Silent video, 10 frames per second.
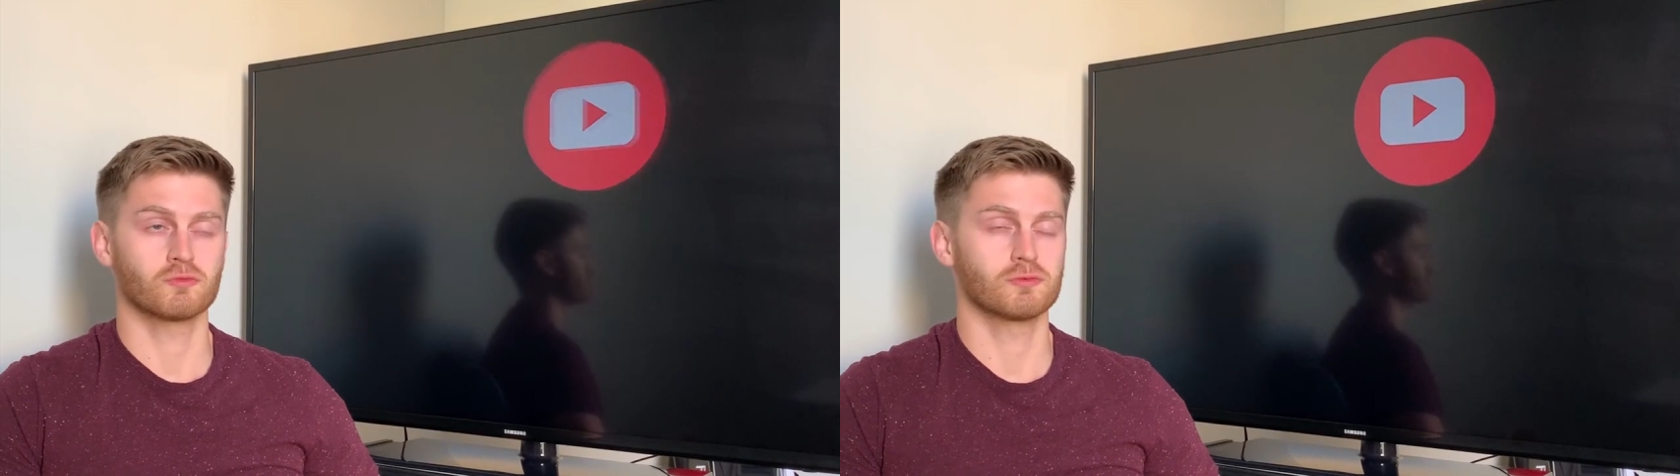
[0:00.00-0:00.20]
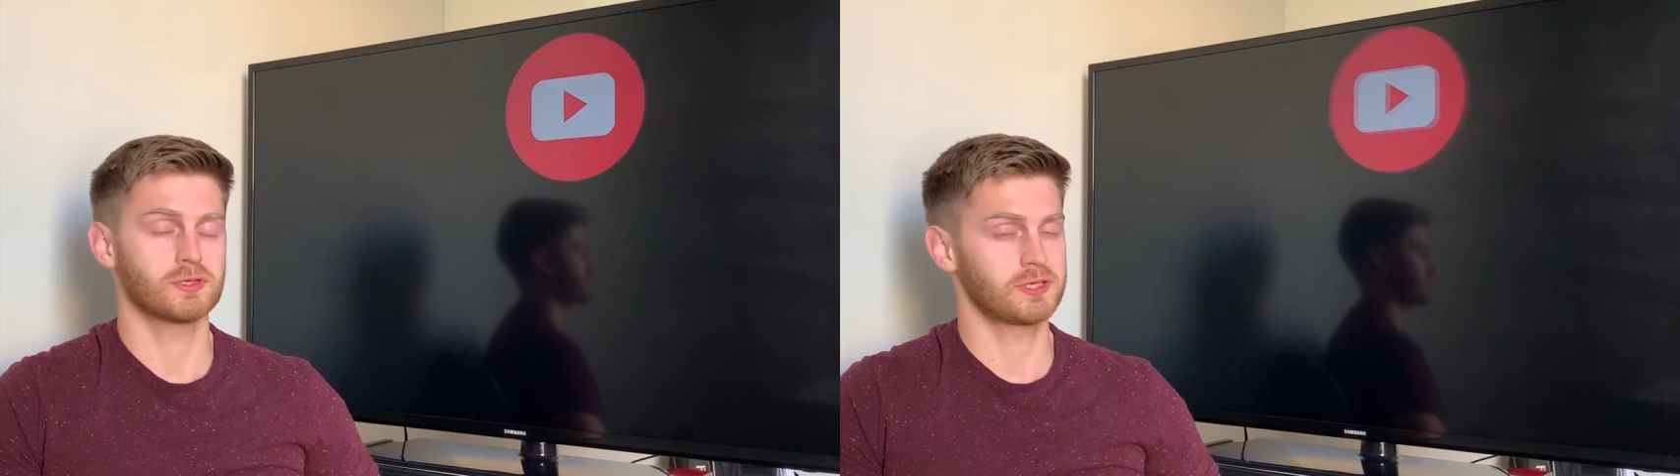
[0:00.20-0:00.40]

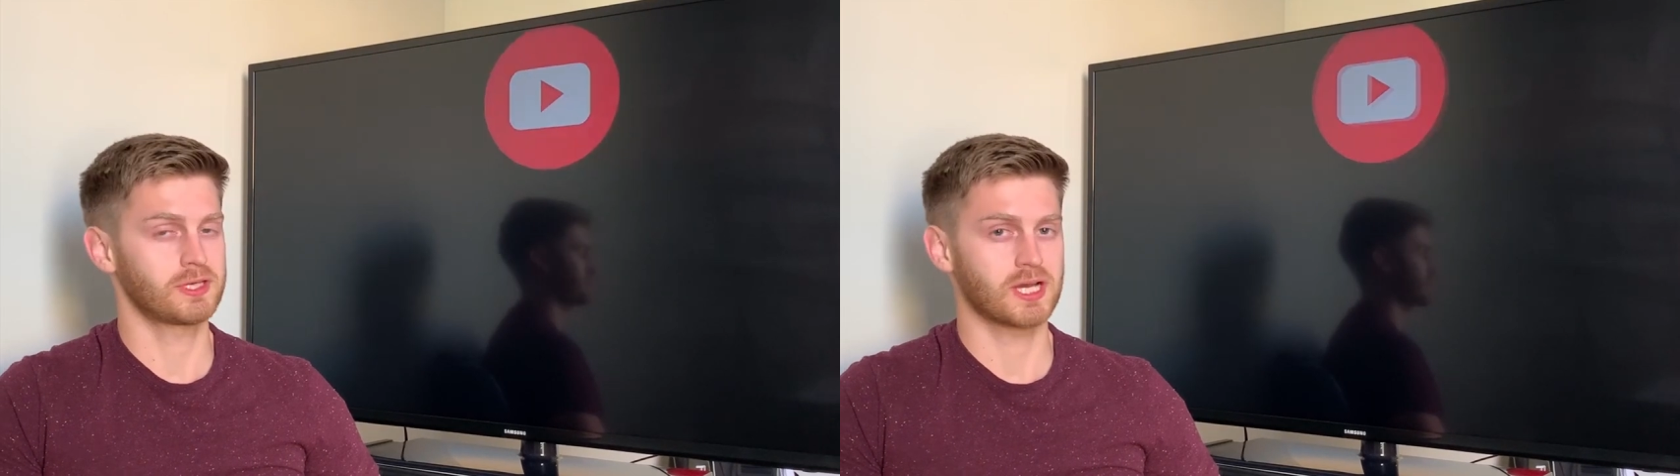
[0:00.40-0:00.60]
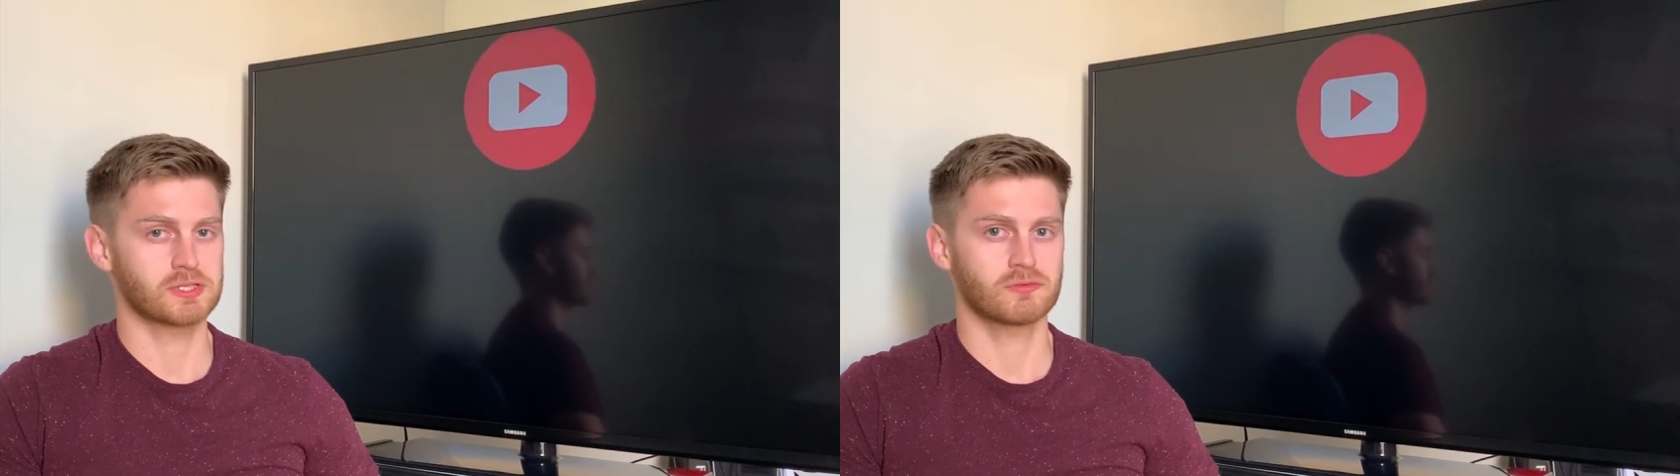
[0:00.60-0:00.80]
really
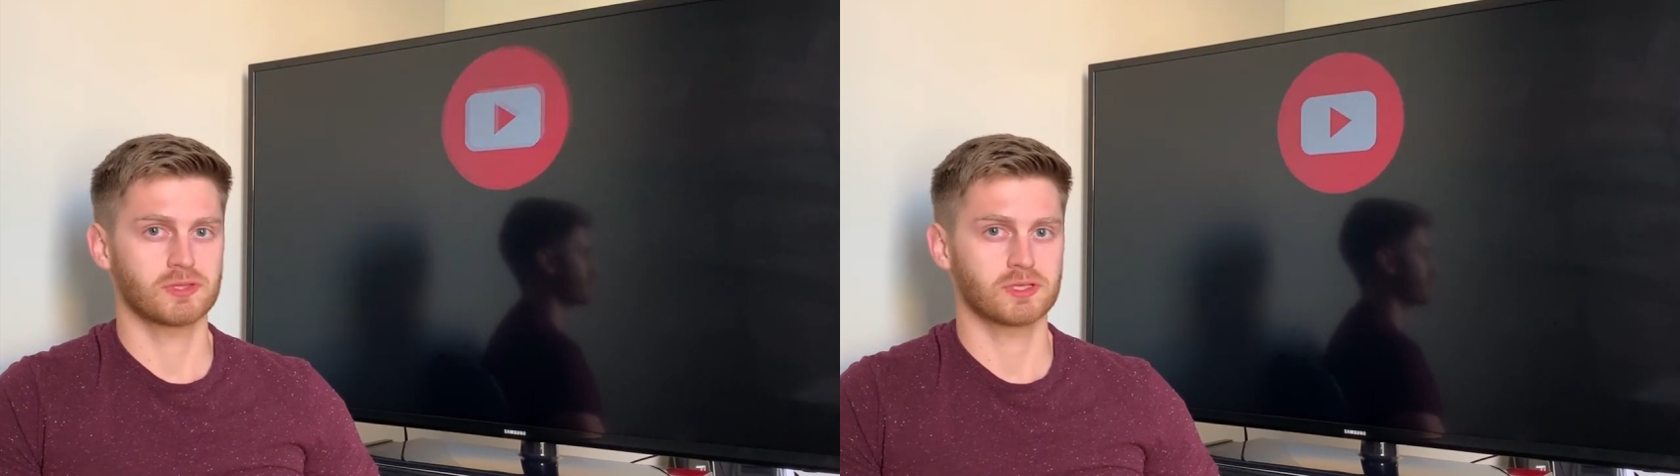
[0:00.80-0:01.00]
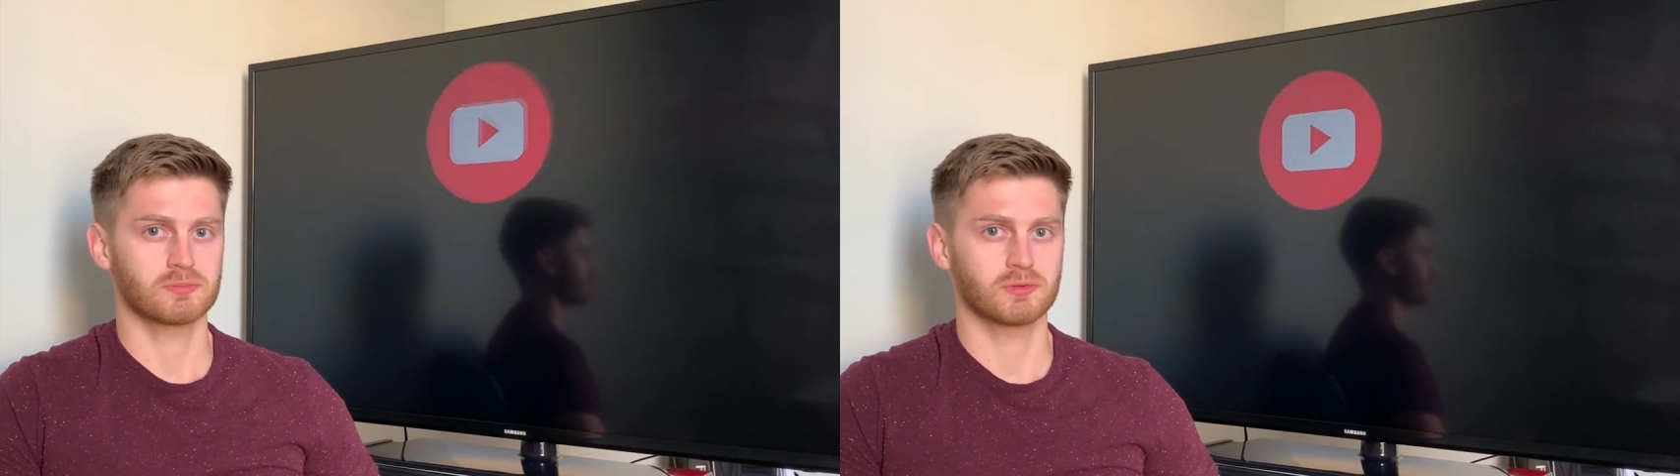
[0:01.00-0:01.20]
nice for
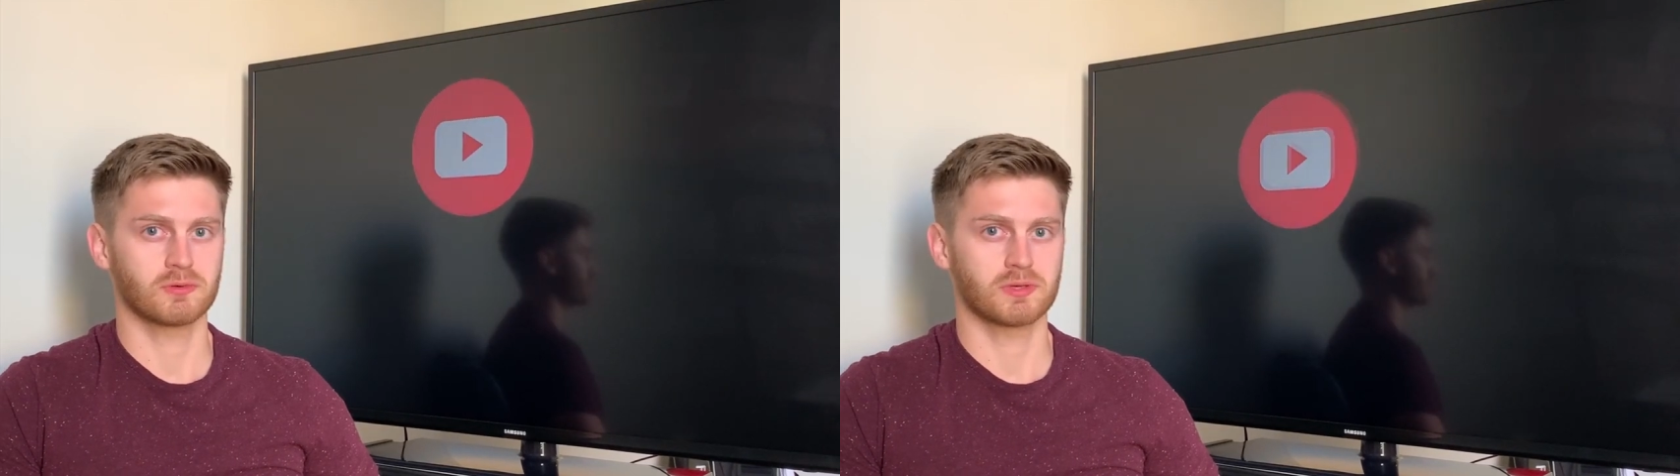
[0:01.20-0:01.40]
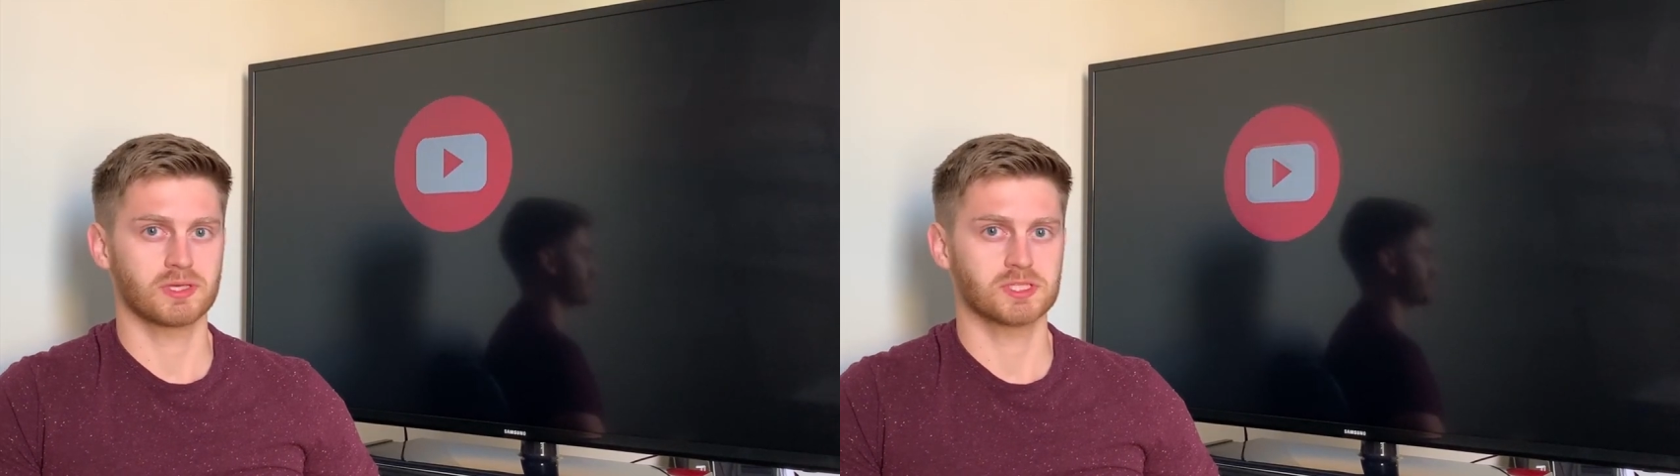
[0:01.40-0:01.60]
the
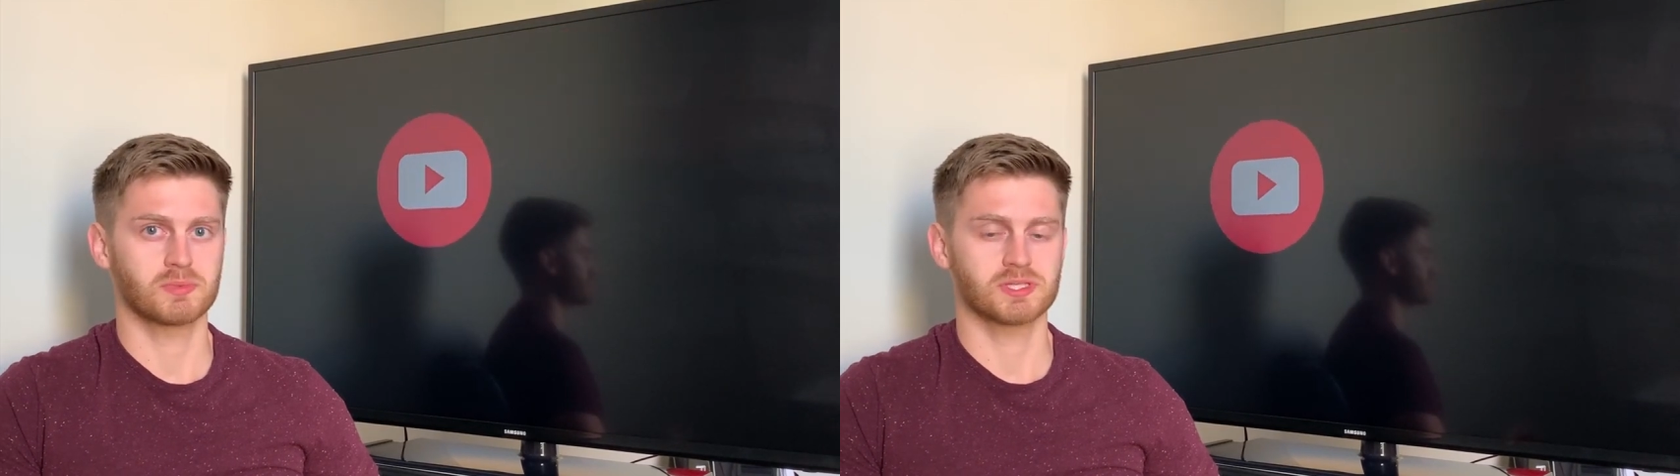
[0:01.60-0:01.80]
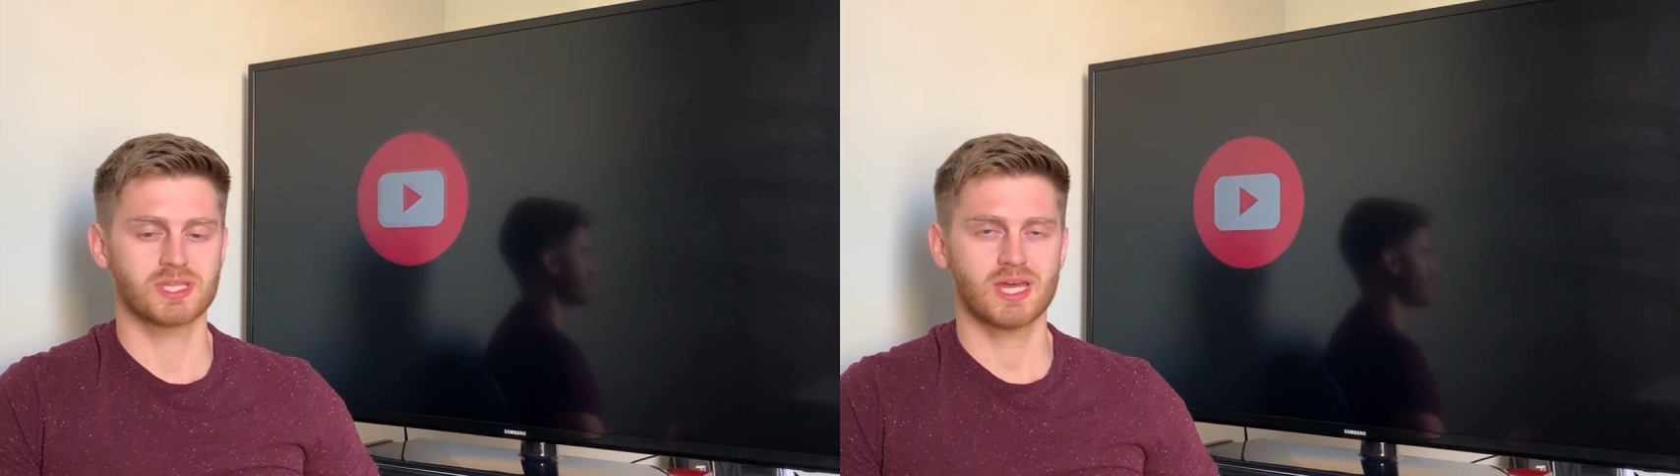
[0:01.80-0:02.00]
employees
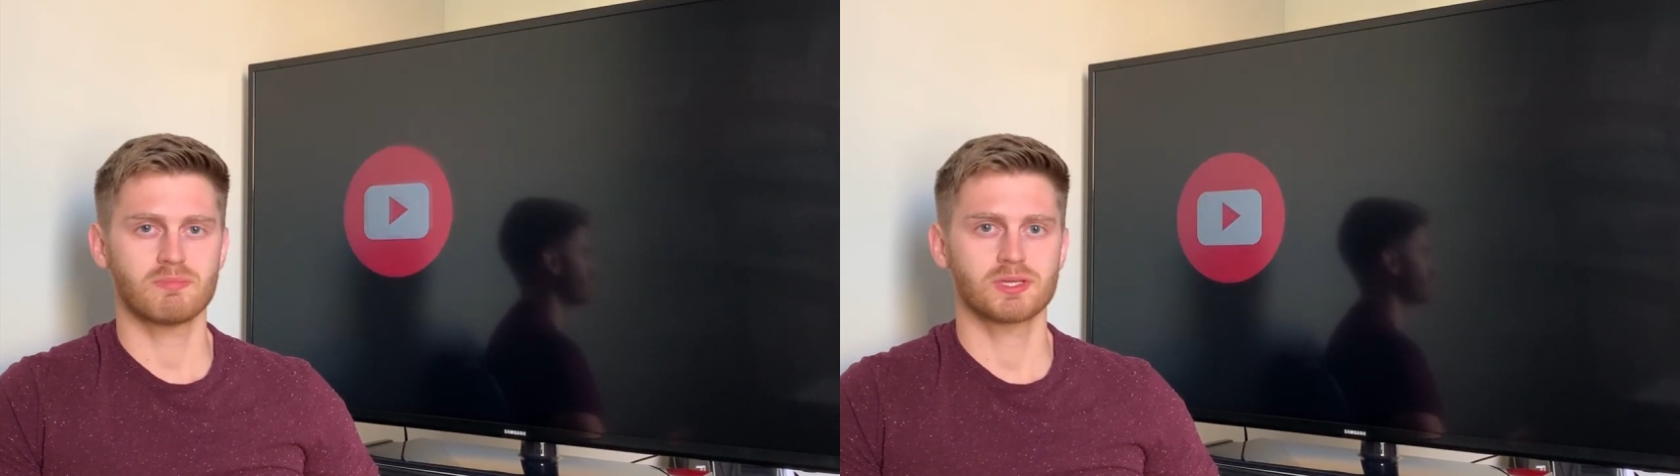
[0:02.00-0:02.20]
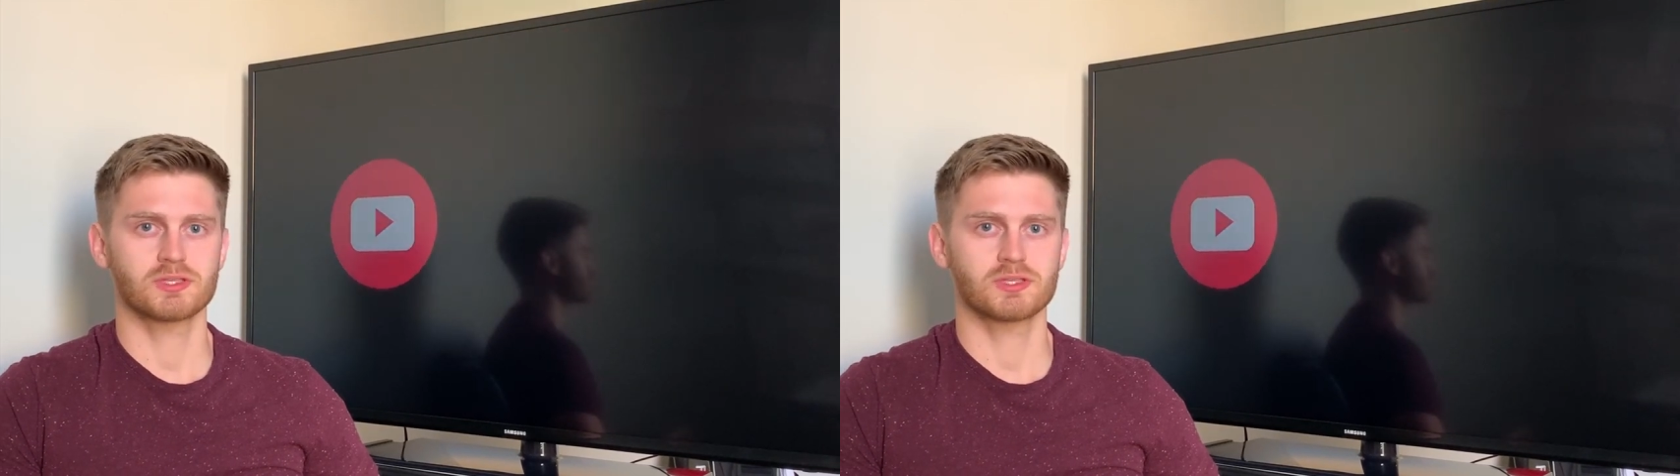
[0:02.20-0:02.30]
because that